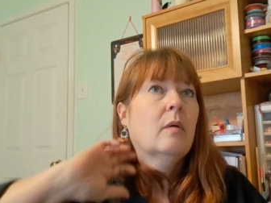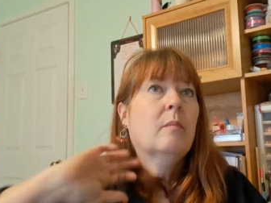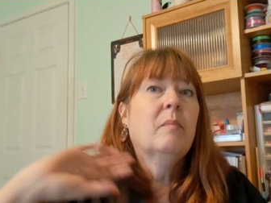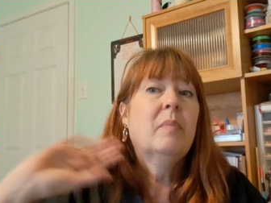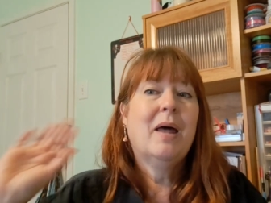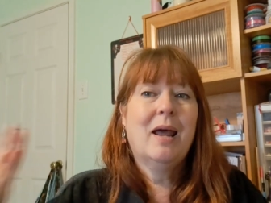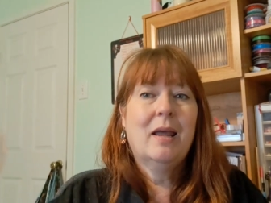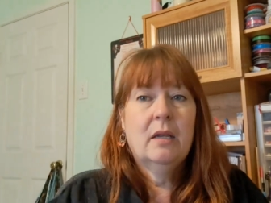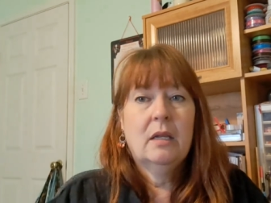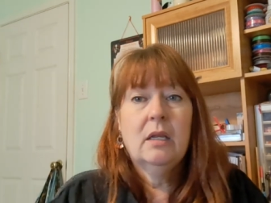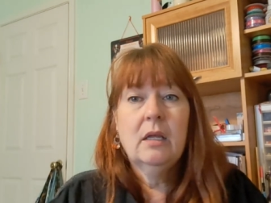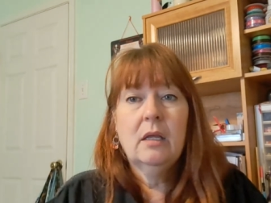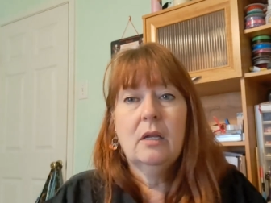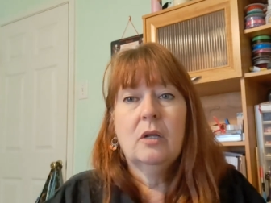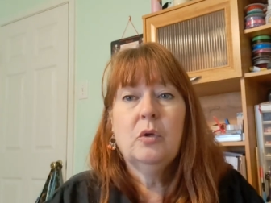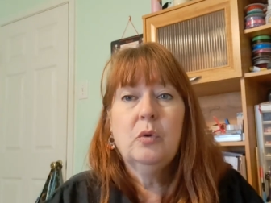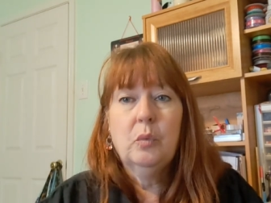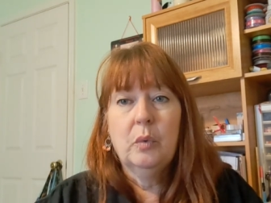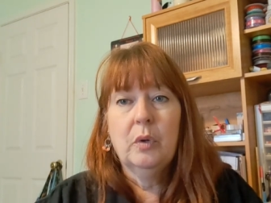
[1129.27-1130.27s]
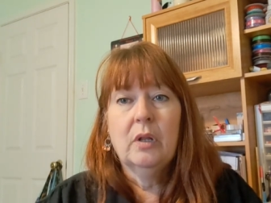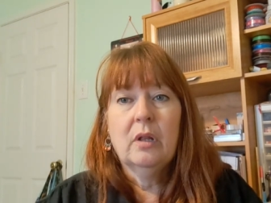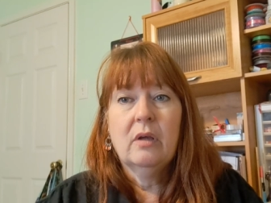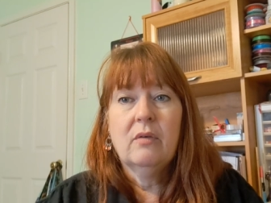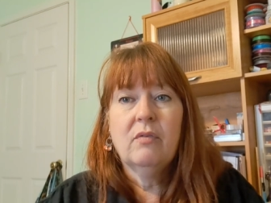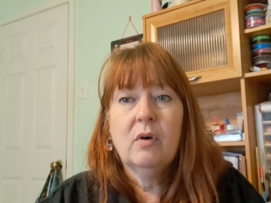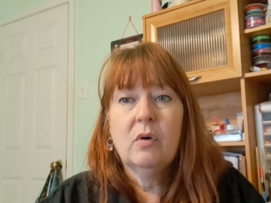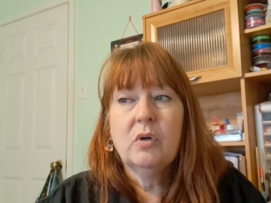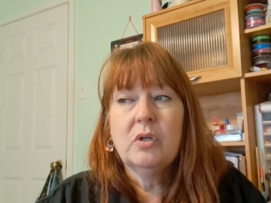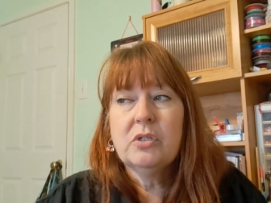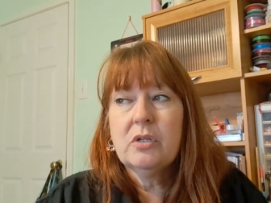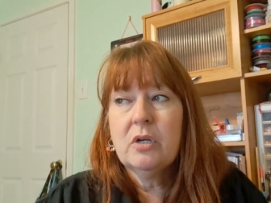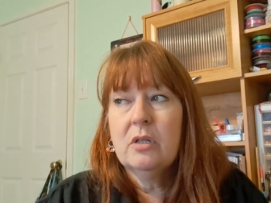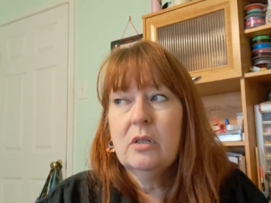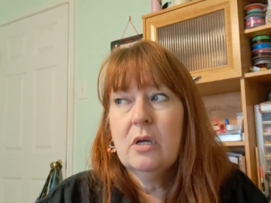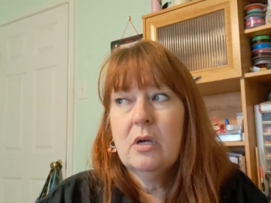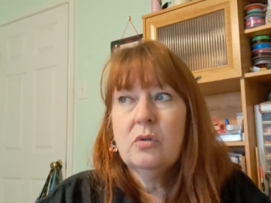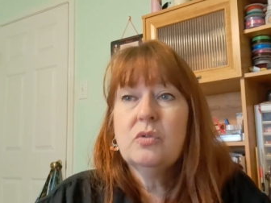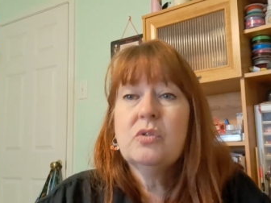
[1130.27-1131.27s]
But I need to really focus on
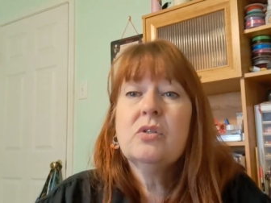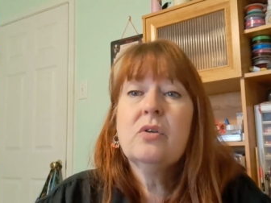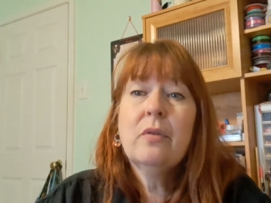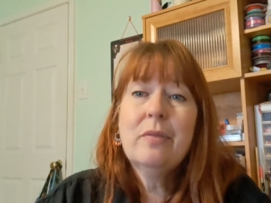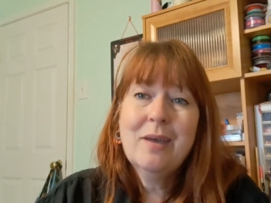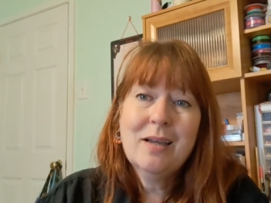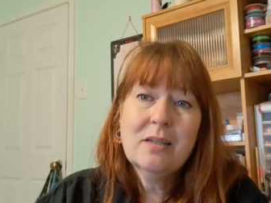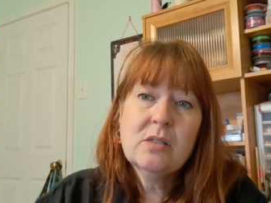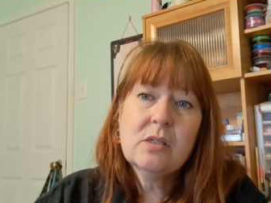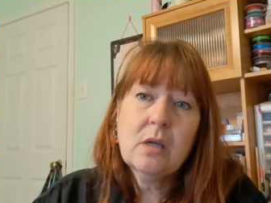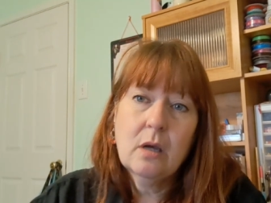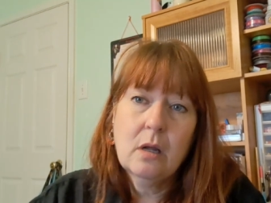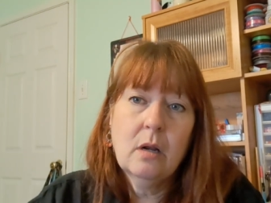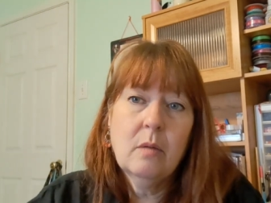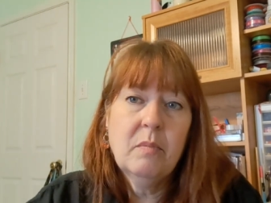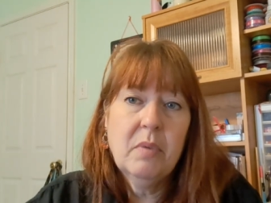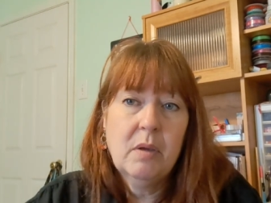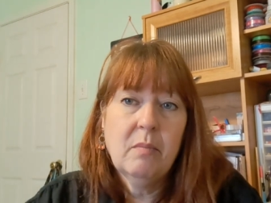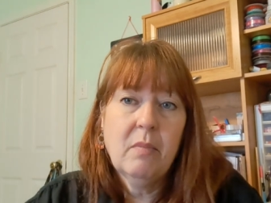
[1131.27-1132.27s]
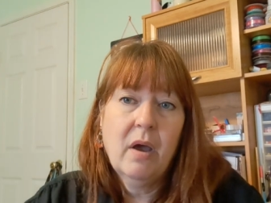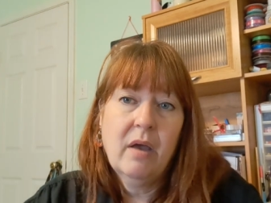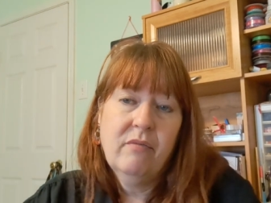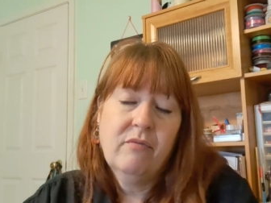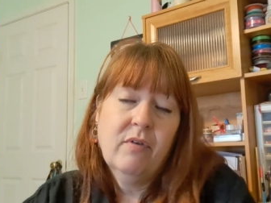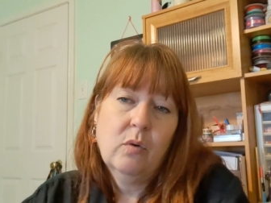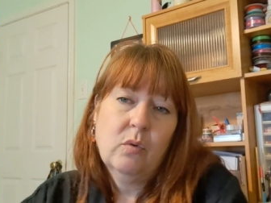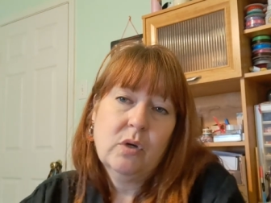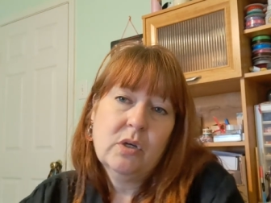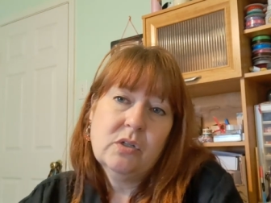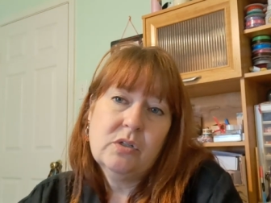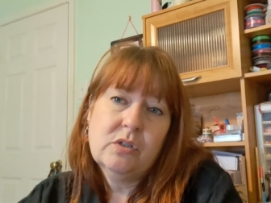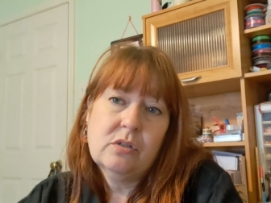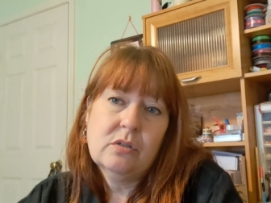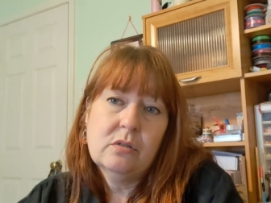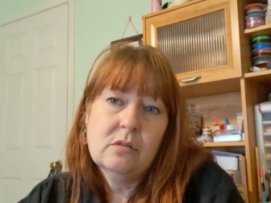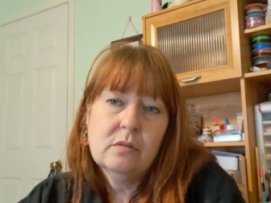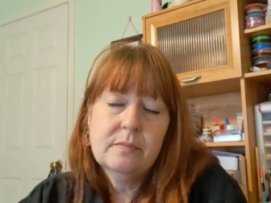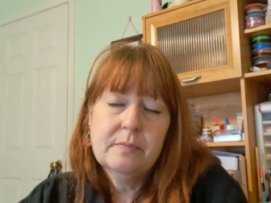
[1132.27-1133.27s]
those. So that's going to be my
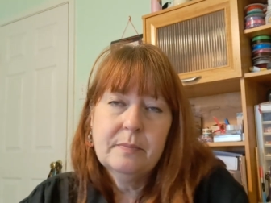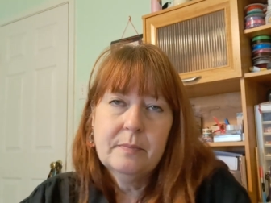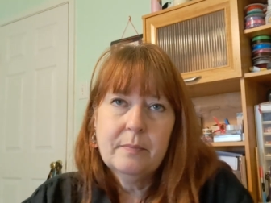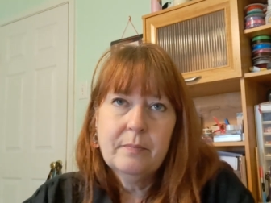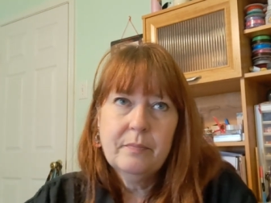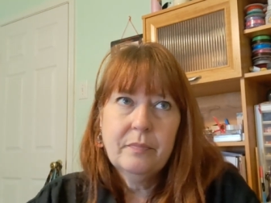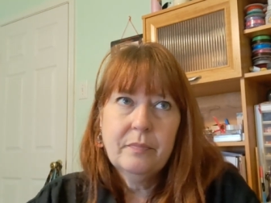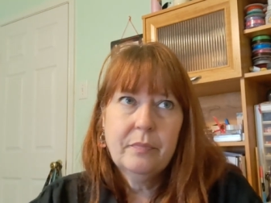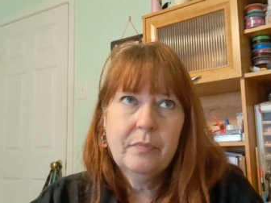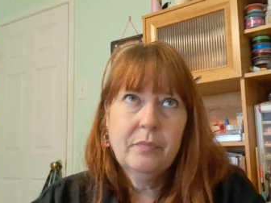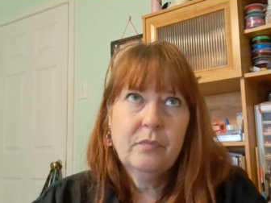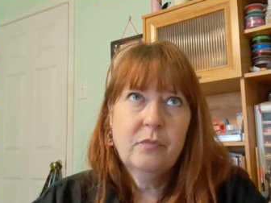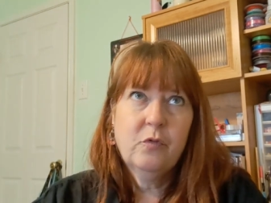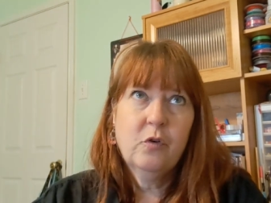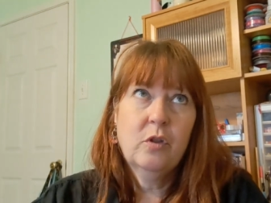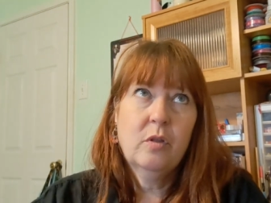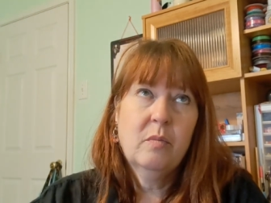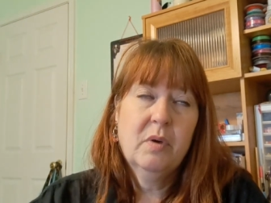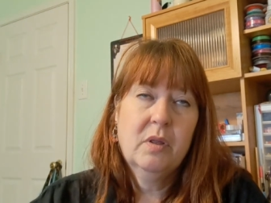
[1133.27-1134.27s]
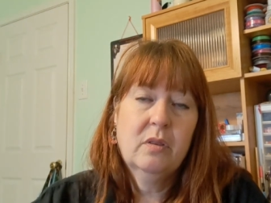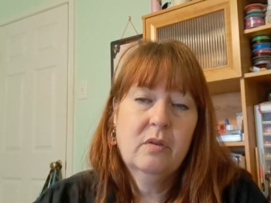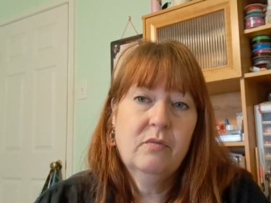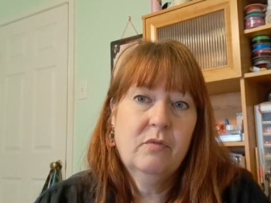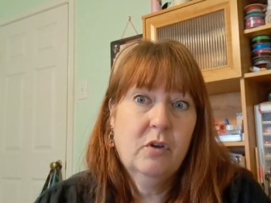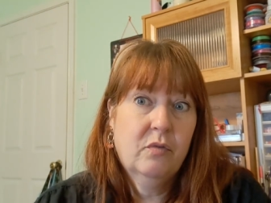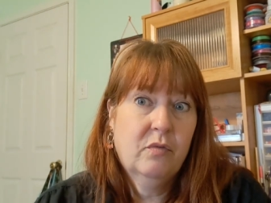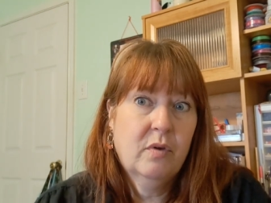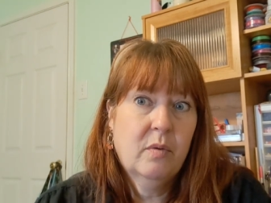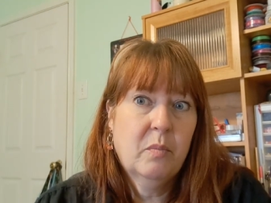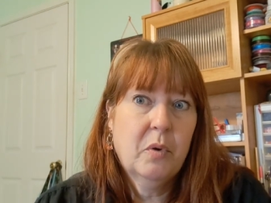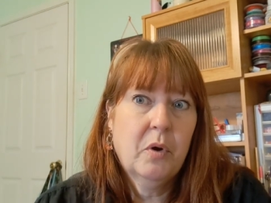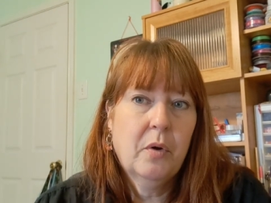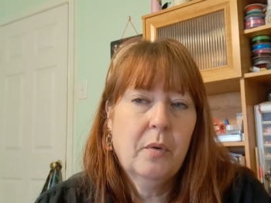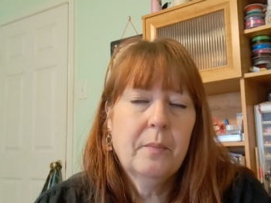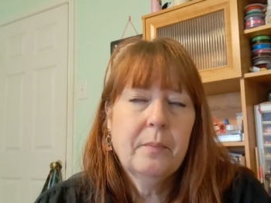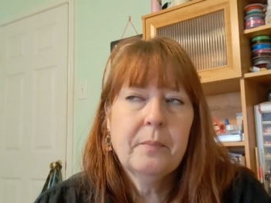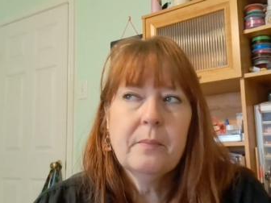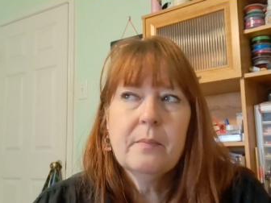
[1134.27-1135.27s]
focus for the month of November.